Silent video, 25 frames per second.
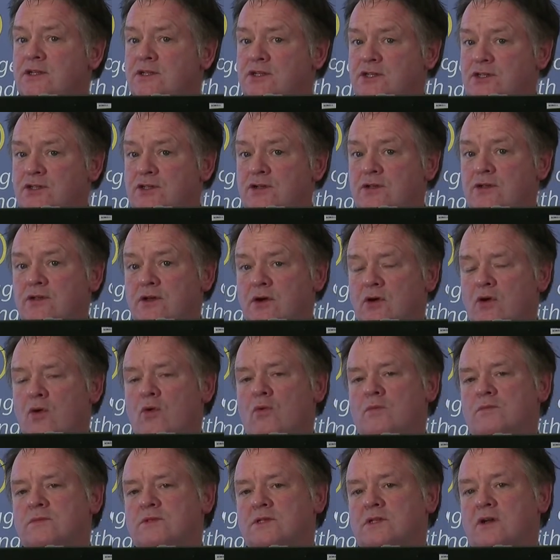to the
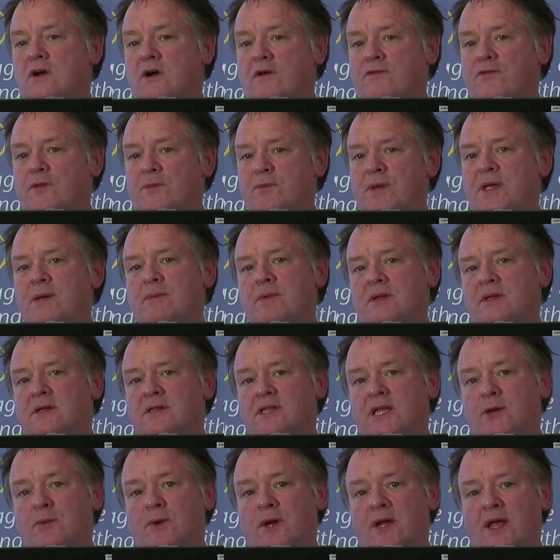homes of the people that
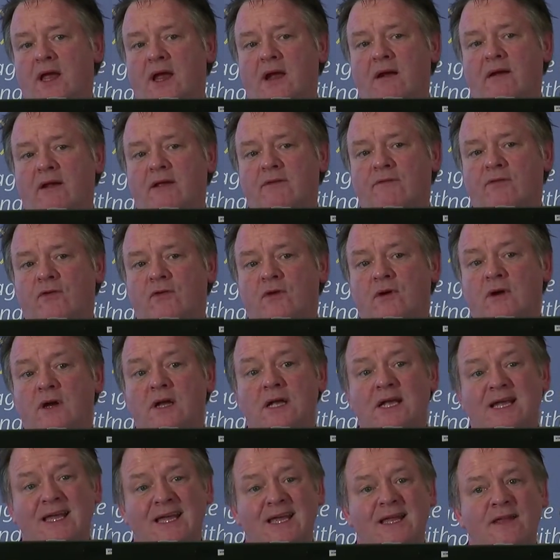they were caring for
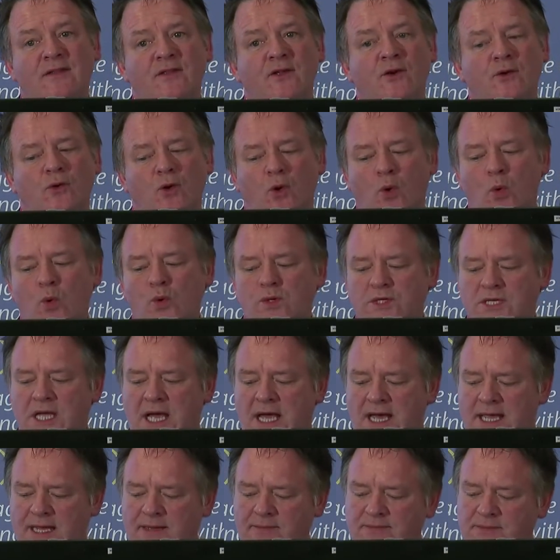in their own
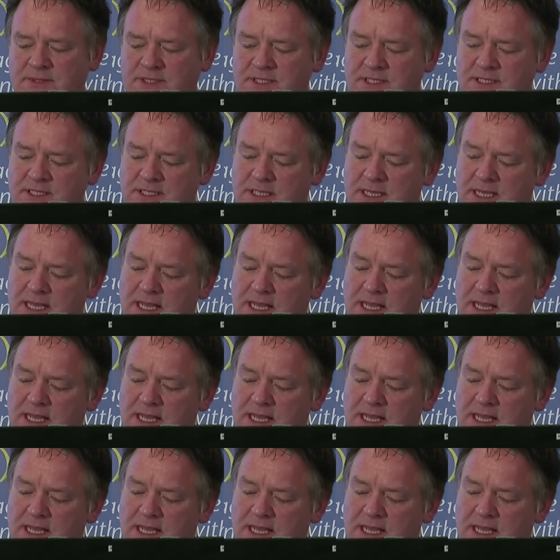times.